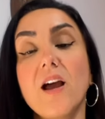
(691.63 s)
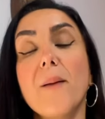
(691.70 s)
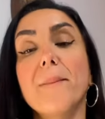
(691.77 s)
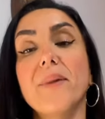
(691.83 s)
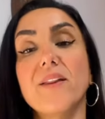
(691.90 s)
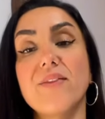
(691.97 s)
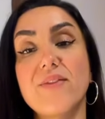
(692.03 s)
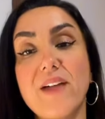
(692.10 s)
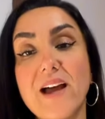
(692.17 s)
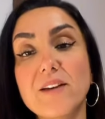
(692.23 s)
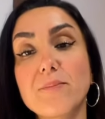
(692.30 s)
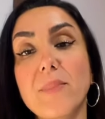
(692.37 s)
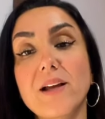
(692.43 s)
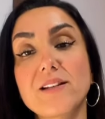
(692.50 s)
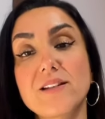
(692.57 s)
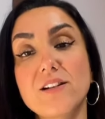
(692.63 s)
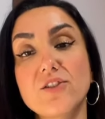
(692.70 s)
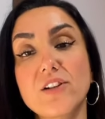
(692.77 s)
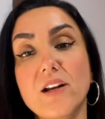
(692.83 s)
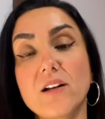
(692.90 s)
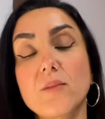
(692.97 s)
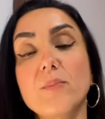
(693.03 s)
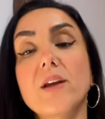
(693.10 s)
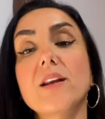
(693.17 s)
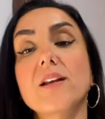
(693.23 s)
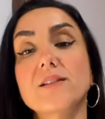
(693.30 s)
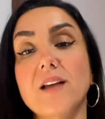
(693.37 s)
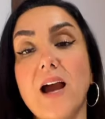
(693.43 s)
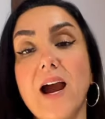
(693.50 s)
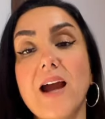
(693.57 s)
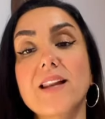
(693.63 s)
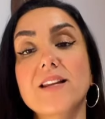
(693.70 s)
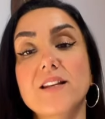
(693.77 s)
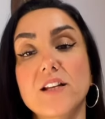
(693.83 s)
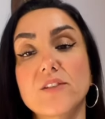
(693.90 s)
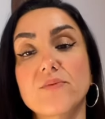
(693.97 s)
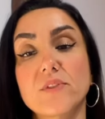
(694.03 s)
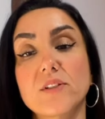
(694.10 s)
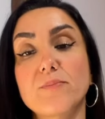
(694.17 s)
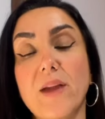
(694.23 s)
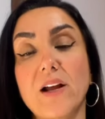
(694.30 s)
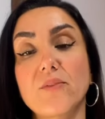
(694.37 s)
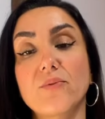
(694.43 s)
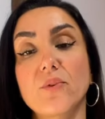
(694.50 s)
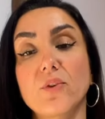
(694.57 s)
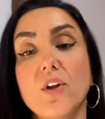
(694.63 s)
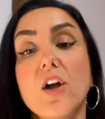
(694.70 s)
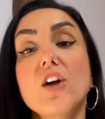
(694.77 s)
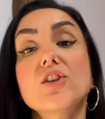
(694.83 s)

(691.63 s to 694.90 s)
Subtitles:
But that, my dear gentlemen, is highly disrespectful.